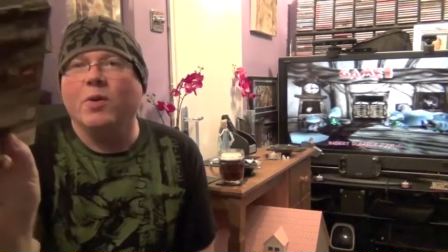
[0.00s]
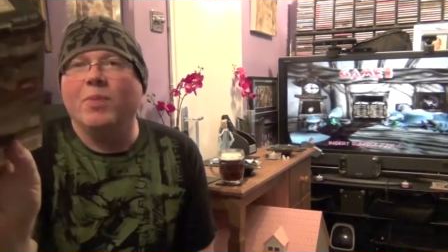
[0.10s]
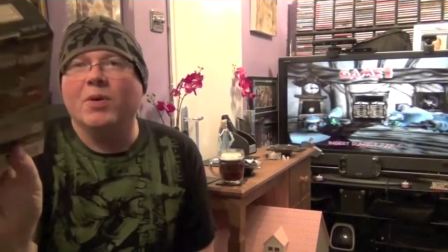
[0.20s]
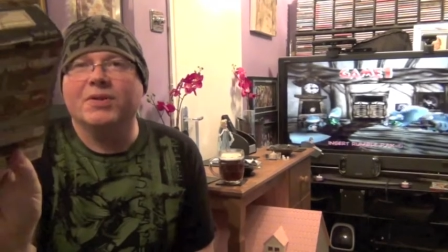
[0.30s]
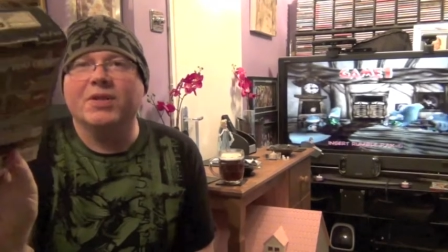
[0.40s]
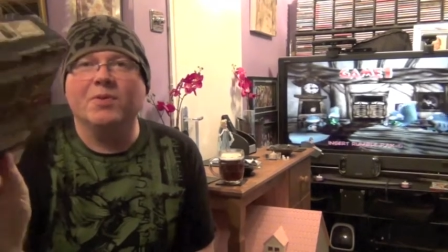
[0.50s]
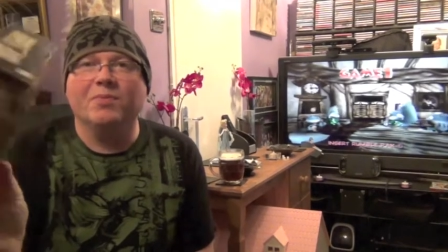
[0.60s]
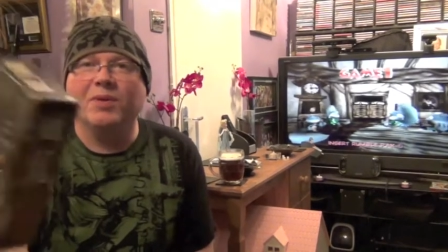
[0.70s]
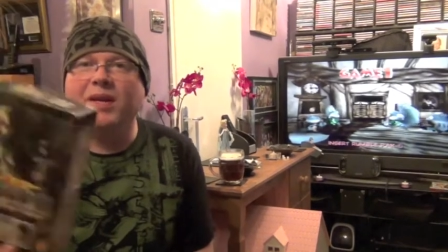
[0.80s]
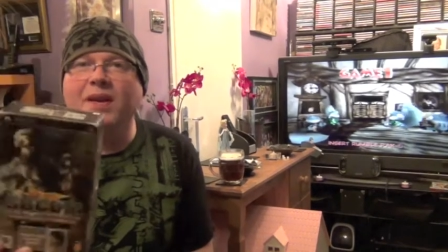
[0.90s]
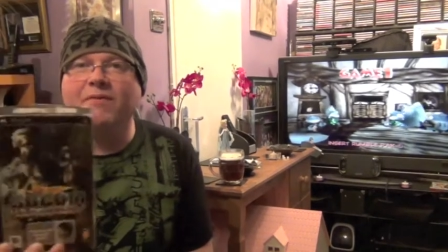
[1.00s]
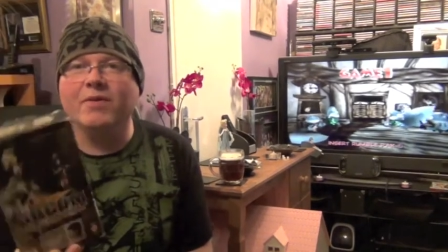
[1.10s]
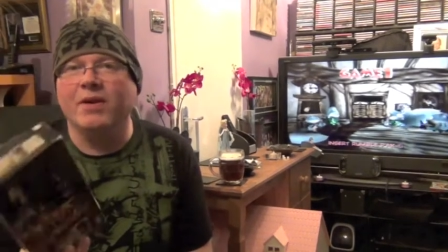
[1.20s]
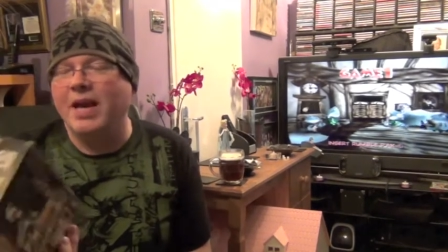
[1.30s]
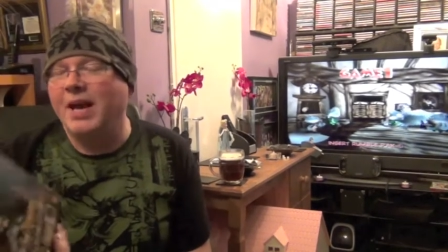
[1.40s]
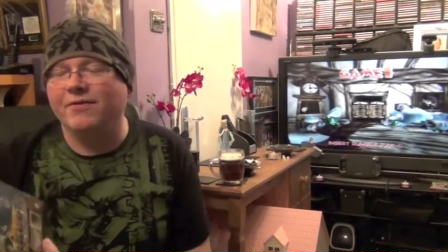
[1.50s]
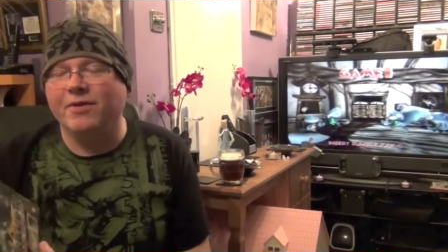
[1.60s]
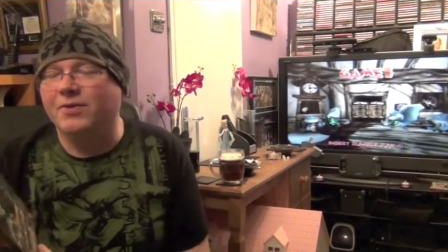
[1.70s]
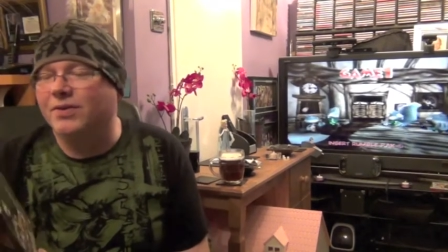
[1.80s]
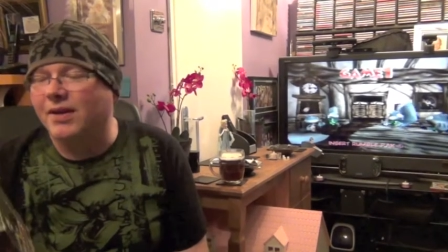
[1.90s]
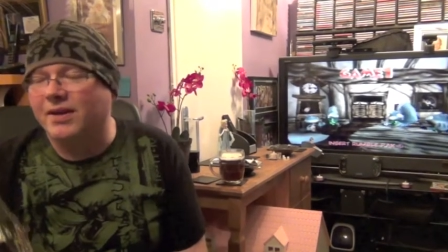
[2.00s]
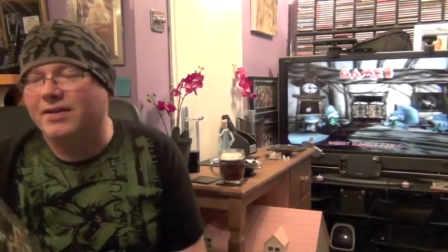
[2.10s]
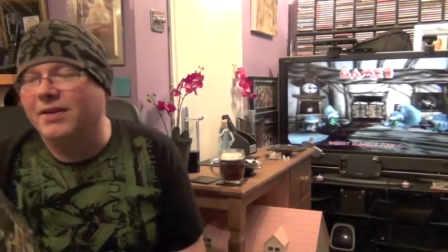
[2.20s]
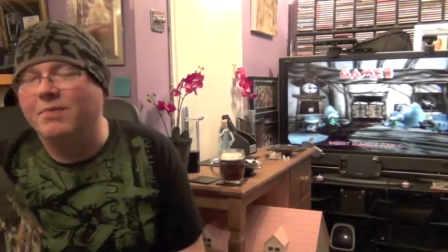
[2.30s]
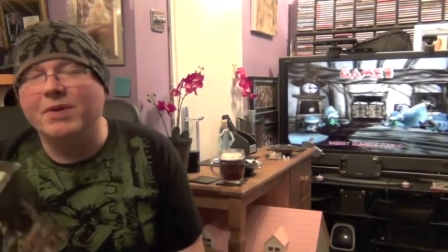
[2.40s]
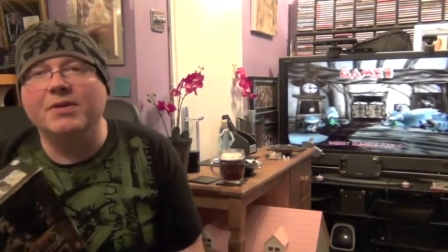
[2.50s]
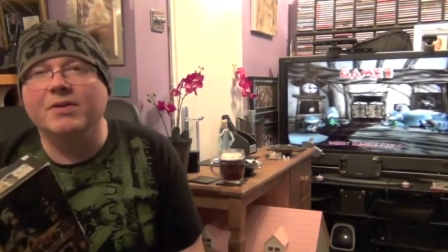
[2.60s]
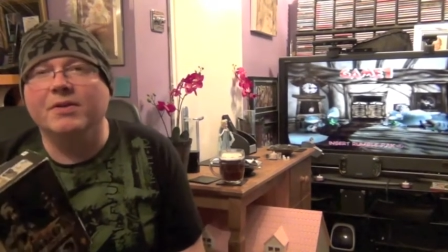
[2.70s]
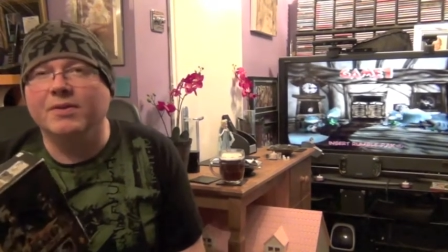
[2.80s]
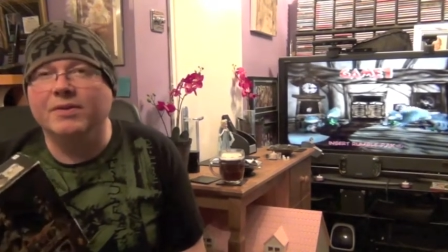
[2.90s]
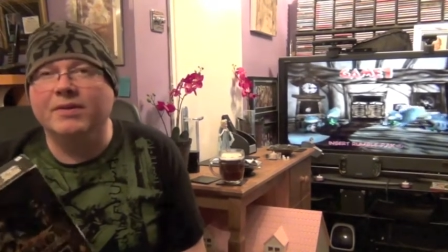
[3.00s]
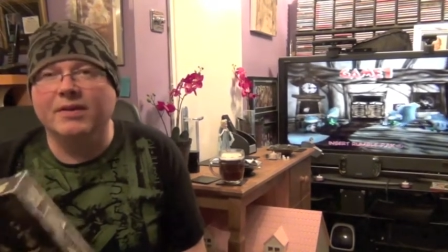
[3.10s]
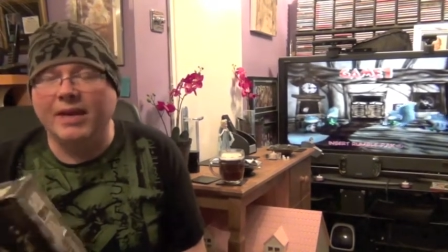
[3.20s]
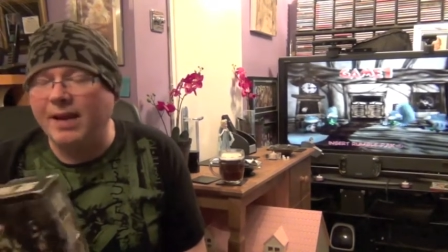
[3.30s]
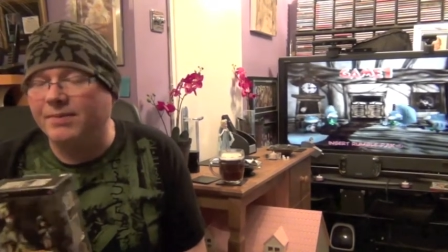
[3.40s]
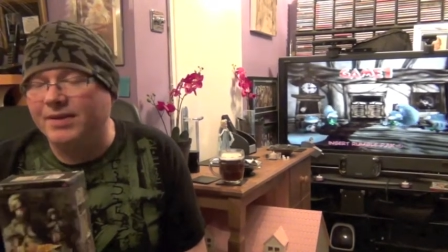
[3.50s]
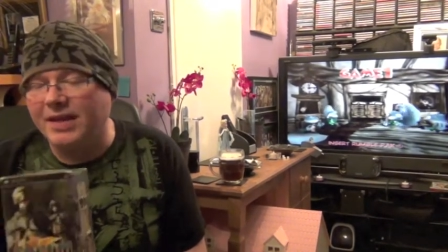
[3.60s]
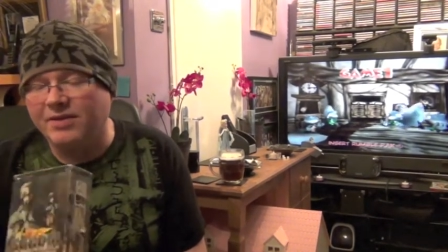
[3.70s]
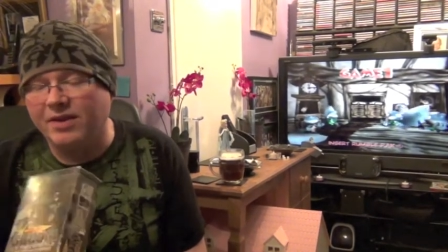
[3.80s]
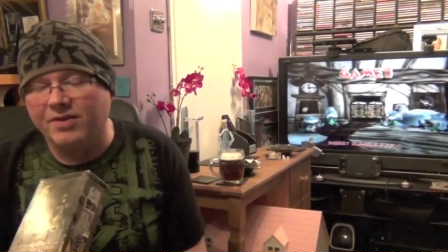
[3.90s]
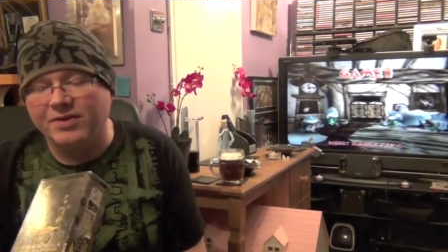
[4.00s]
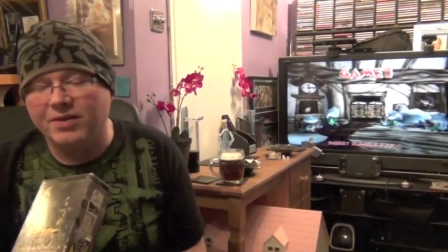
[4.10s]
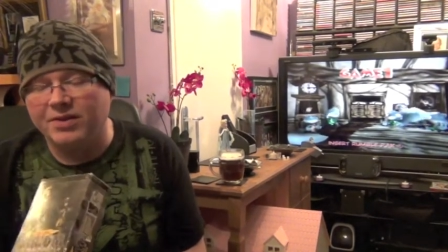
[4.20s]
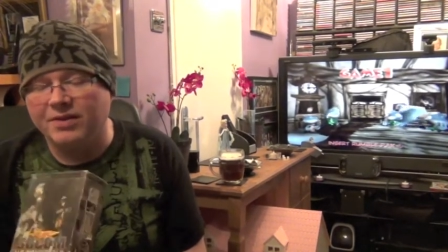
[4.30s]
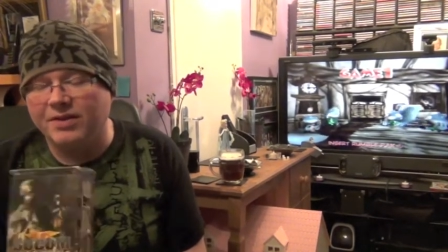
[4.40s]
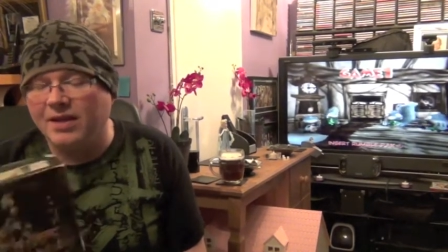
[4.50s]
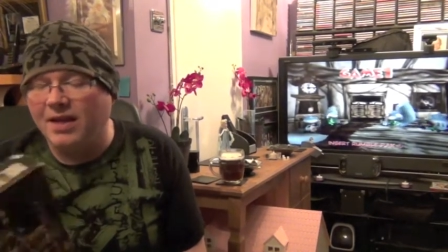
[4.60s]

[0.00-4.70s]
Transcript: all boxed and complete. The headphones like it's never been used, and the game's in excellent condition.